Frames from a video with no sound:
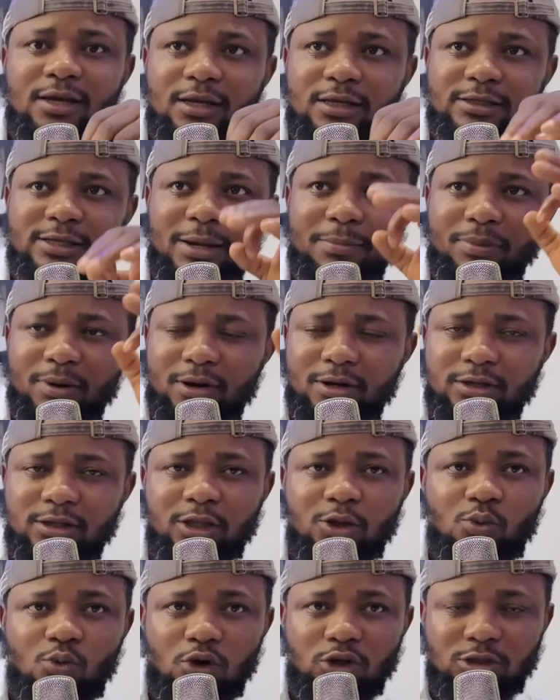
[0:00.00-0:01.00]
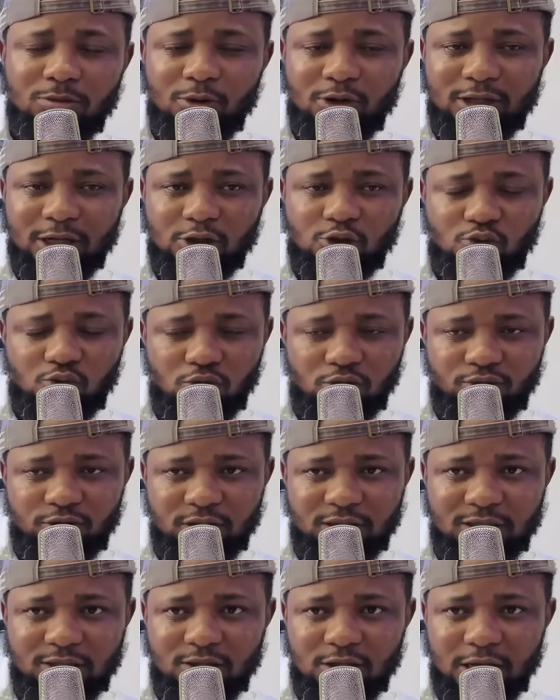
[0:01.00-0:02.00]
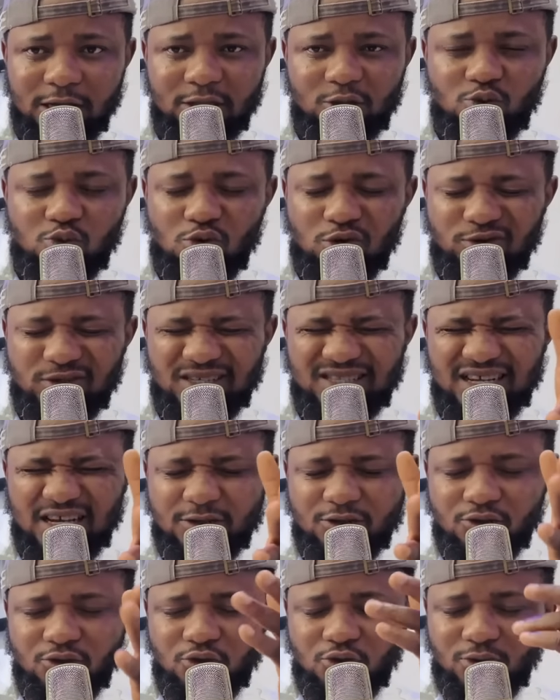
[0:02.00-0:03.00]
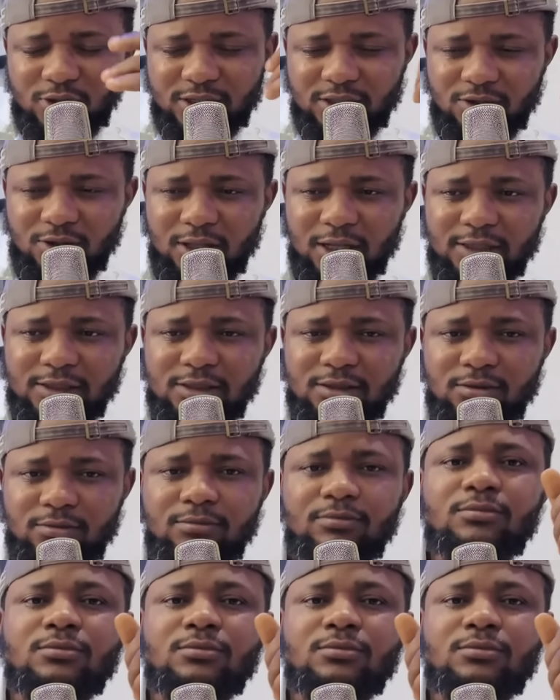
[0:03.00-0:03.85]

It's apparently worth more than two hundred thousand uh, two hundred U S dollars.